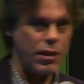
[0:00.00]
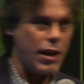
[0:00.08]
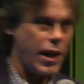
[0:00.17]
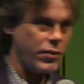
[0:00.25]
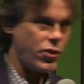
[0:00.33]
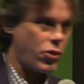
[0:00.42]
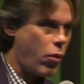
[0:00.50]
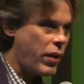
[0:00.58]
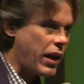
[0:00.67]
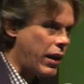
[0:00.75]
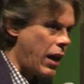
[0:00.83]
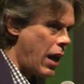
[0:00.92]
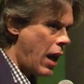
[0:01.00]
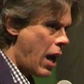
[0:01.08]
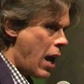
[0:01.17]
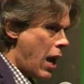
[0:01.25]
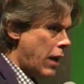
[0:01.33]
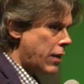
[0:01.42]
the slide showing
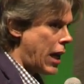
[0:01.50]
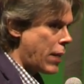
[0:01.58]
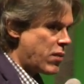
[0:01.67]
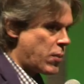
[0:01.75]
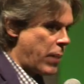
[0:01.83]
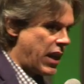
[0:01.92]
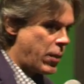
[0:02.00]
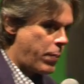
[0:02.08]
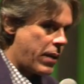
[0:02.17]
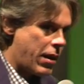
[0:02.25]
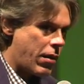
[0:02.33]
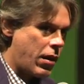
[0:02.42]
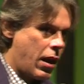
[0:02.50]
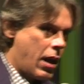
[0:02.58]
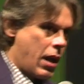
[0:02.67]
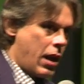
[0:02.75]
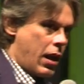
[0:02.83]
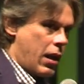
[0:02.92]
time spent per
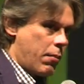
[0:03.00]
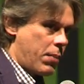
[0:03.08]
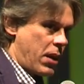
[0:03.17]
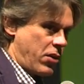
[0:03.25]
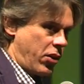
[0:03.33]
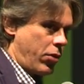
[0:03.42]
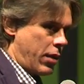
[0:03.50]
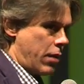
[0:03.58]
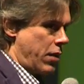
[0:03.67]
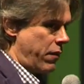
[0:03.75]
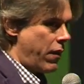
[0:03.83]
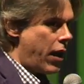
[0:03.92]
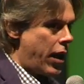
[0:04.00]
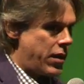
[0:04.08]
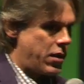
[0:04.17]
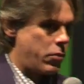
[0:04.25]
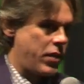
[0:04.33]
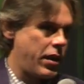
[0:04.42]
particular
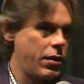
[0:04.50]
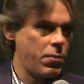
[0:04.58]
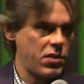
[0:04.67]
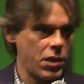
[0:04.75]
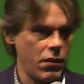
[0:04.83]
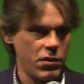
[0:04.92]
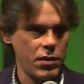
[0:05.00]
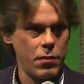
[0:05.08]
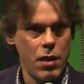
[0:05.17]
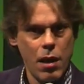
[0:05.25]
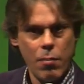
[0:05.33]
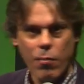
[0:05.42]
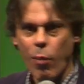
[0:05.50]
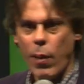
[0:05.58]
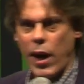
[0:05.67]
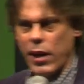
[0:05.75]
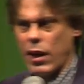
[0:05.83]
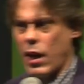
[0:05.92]
device, we can observe that
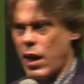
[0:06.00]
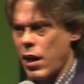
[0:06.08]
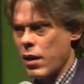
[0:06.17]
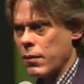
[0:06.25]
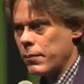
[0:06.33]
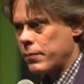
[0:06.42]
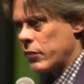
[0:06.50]
mobile are